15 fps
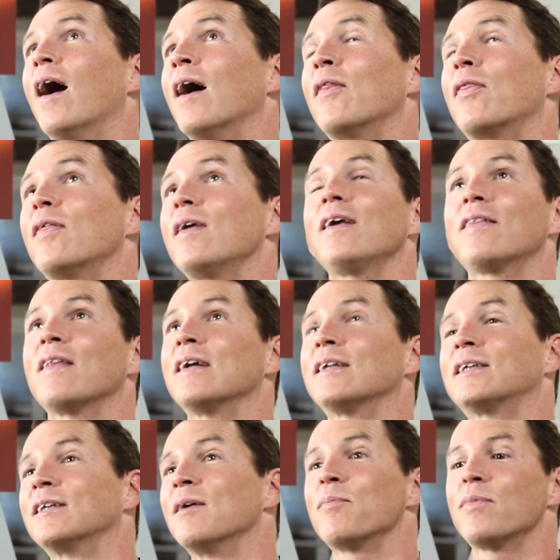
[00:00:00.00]
I think
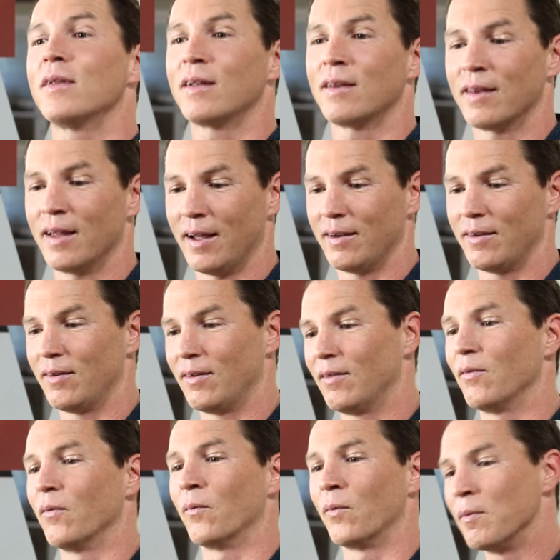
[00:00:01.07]
that's something that
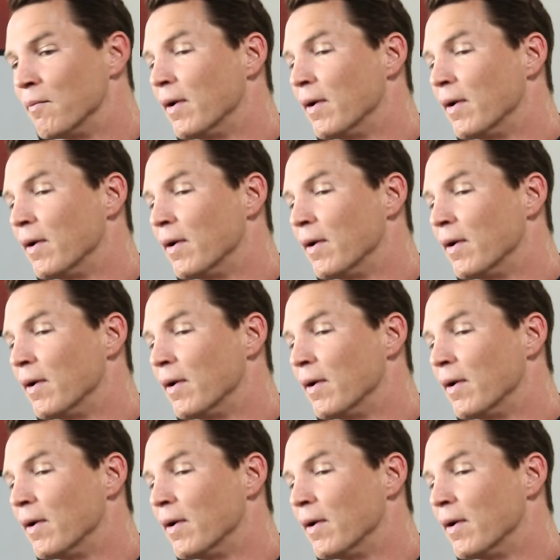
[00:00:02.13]
we